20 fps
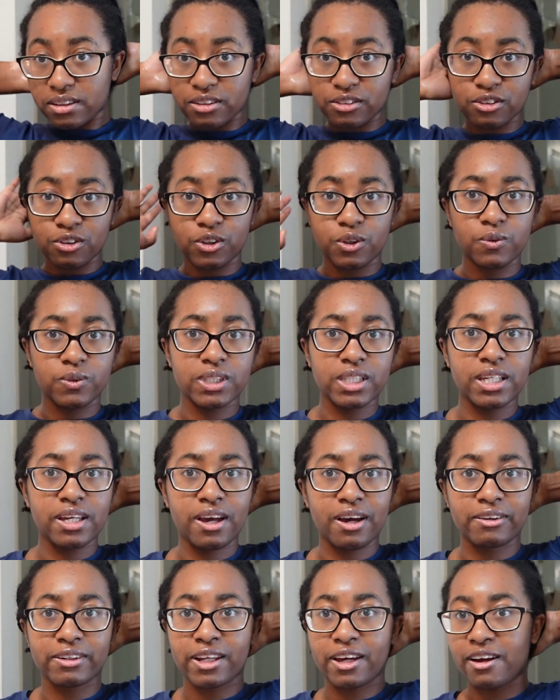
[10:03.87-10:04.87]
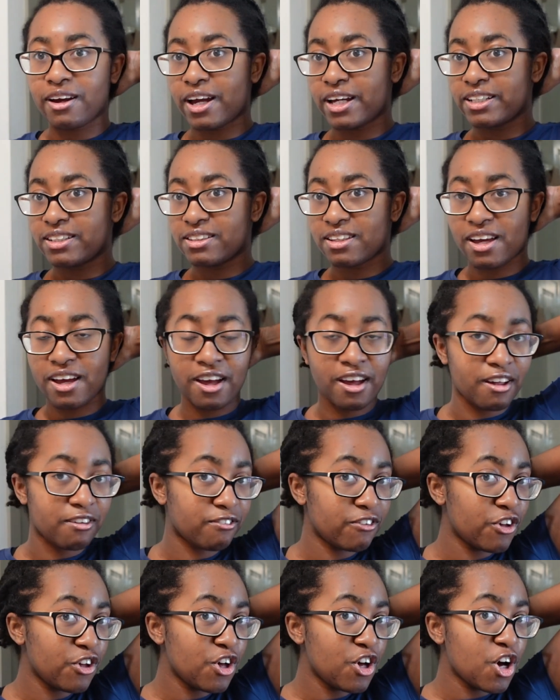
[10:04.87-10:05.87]
And so you see how now I just
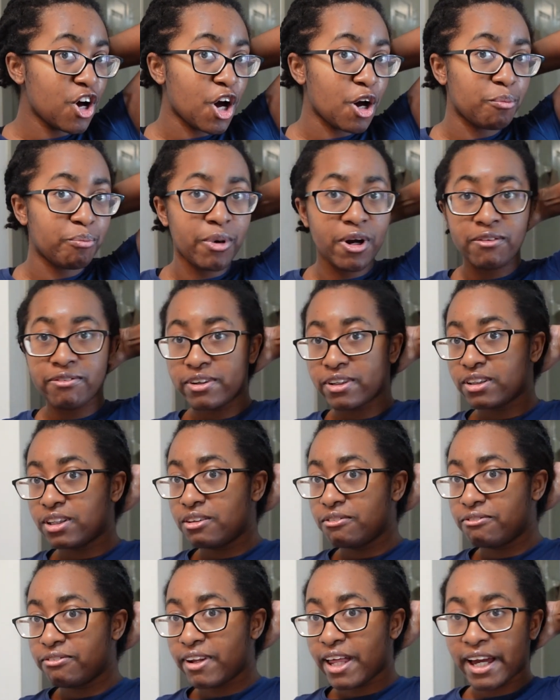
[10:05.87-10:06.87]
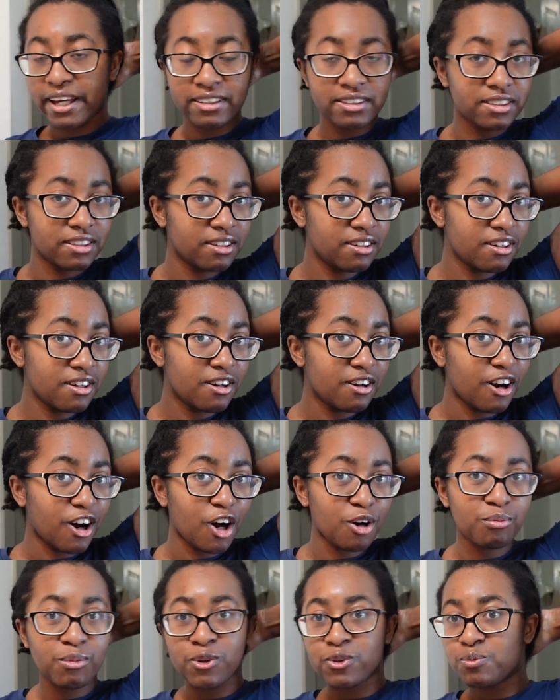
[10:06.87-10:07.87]
have a perfectly flat,
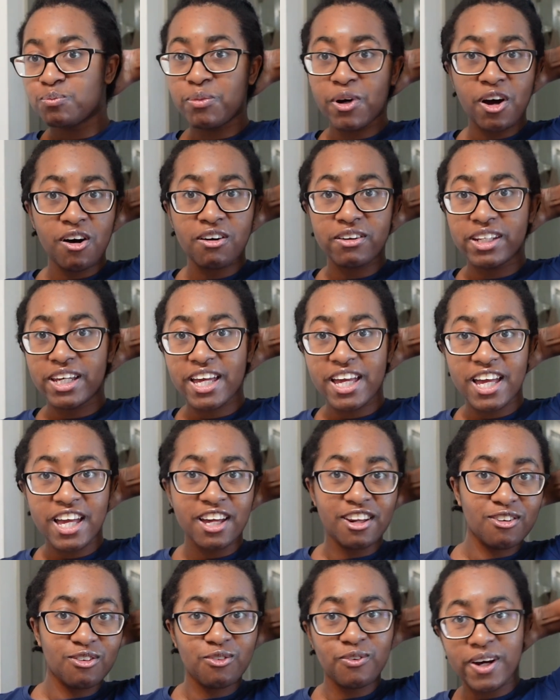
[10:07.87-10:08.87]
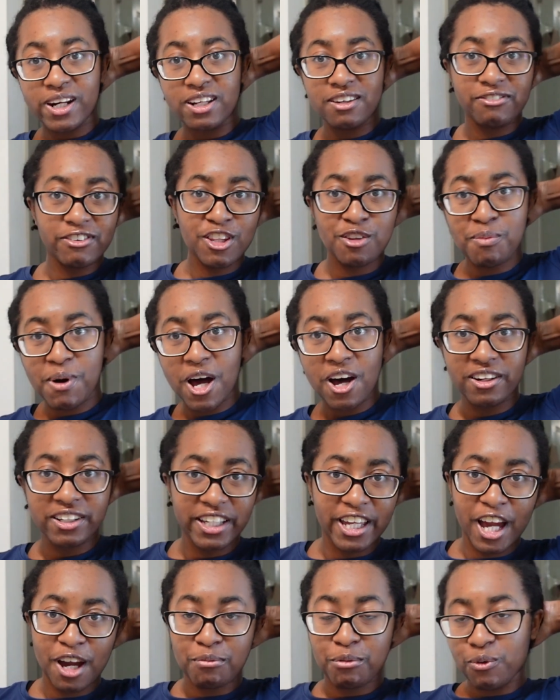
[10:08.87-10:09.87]
almost bald head, ready for the
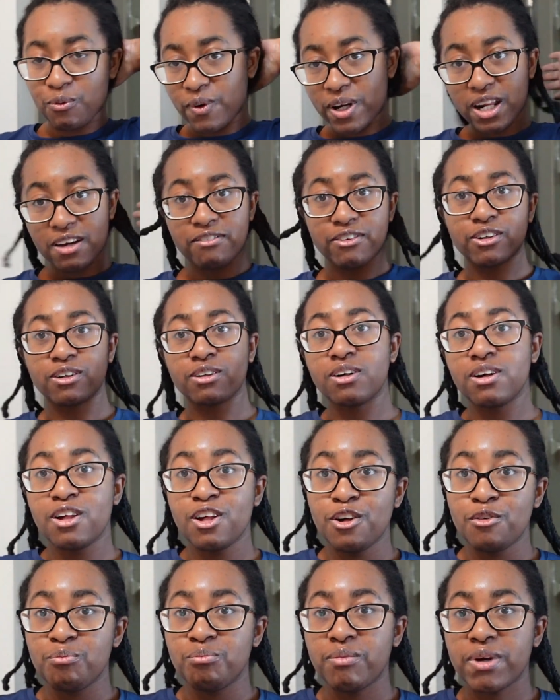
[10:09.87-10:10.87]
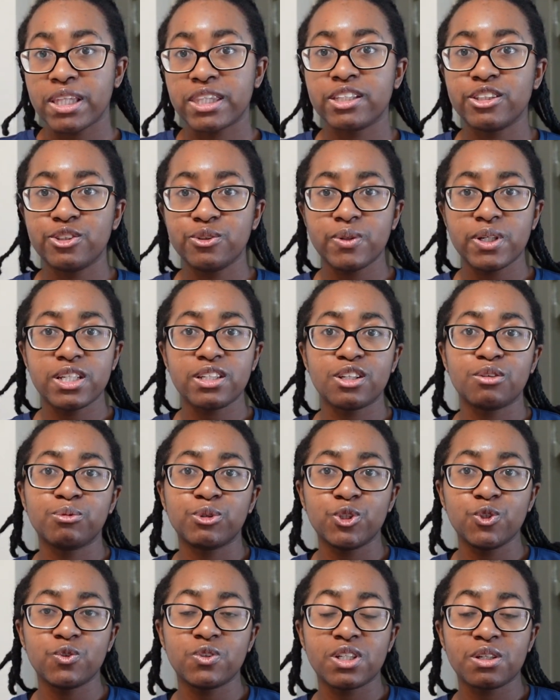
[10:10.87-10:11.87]
bald cap or whatever method you end up
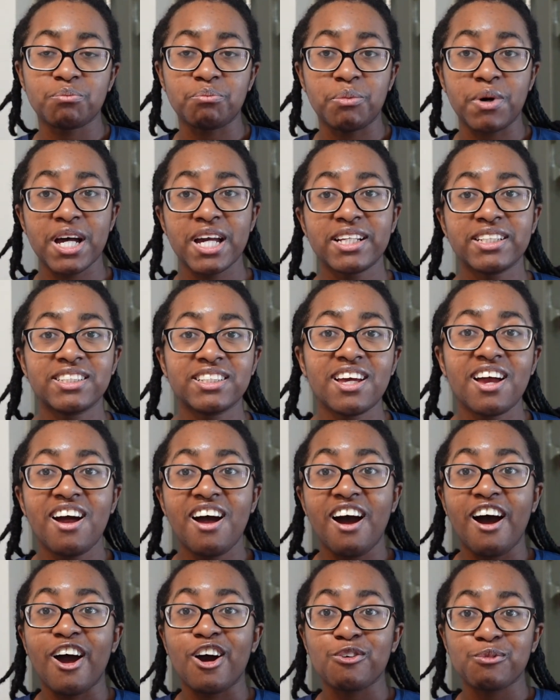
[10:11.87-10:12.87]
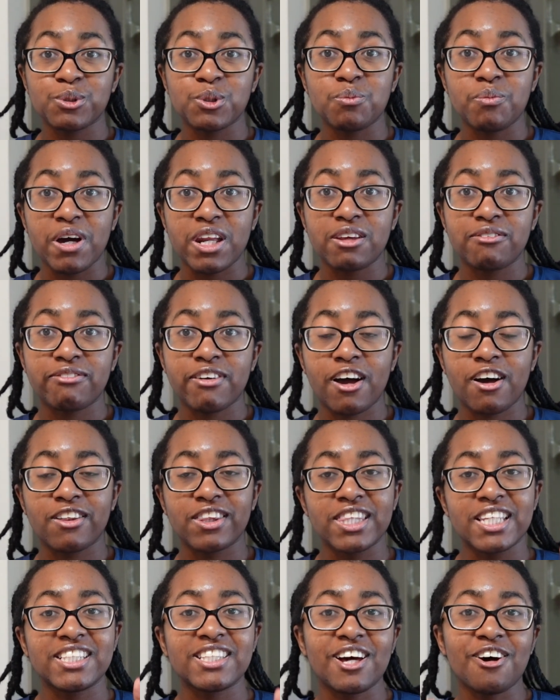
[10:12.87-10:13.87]
choosing. But I hope somebody
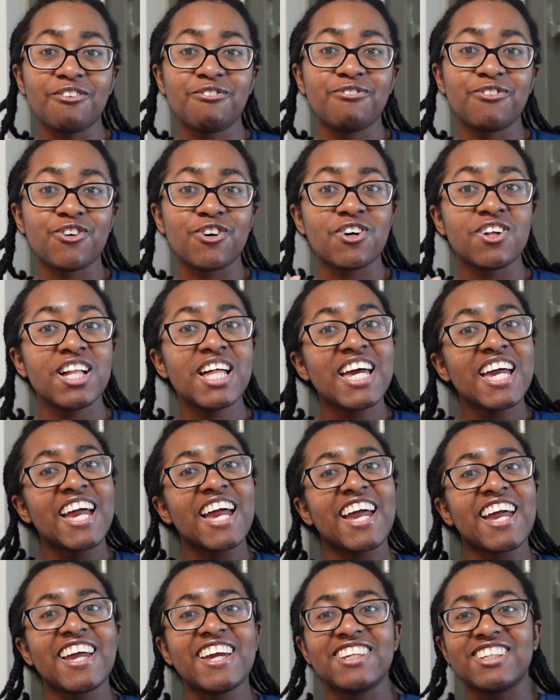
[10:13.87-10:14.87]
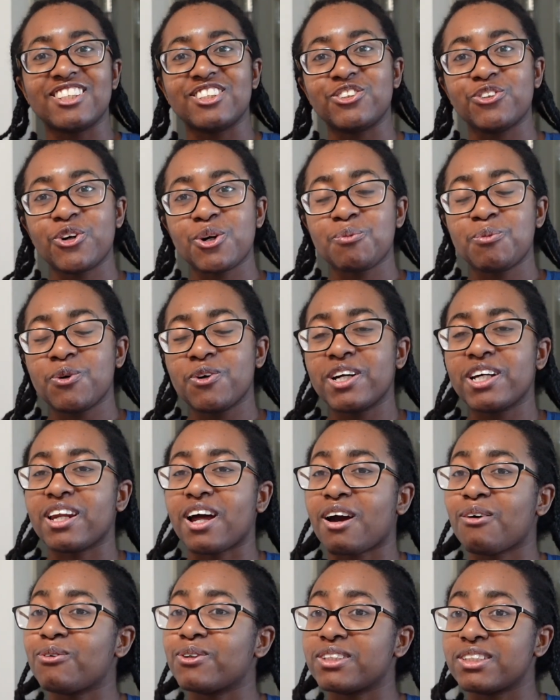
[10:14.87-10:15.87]
found this helpful and enjoyable, and
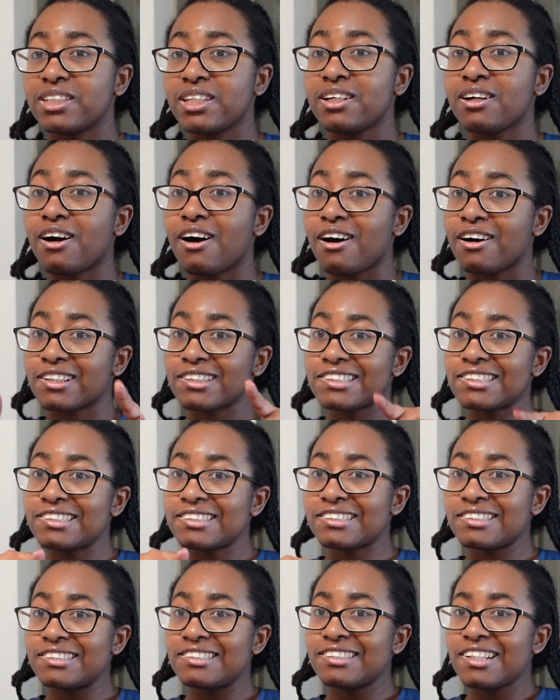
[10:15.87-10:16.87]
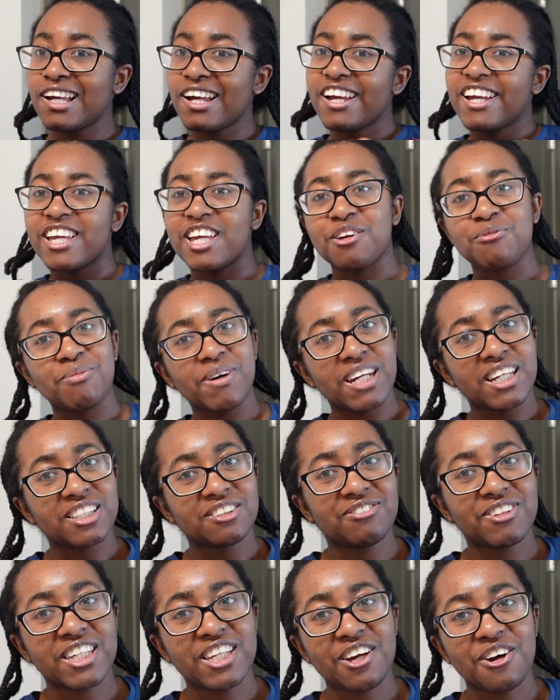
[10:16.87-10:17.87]
I will see y'all in my
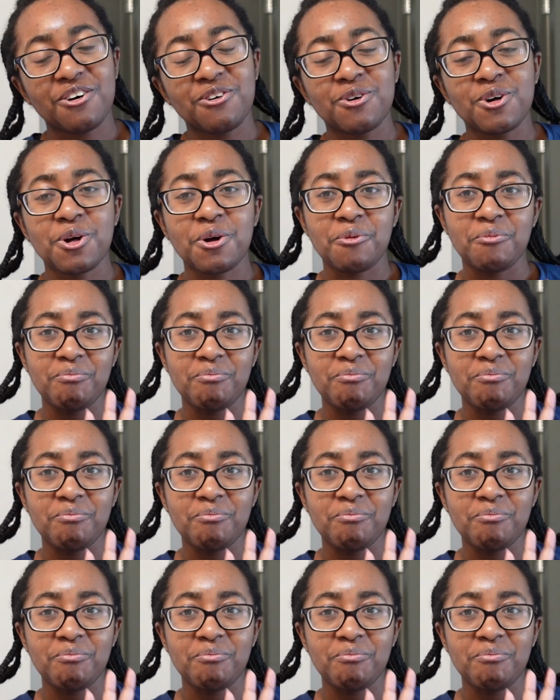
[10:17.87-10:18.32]
next video.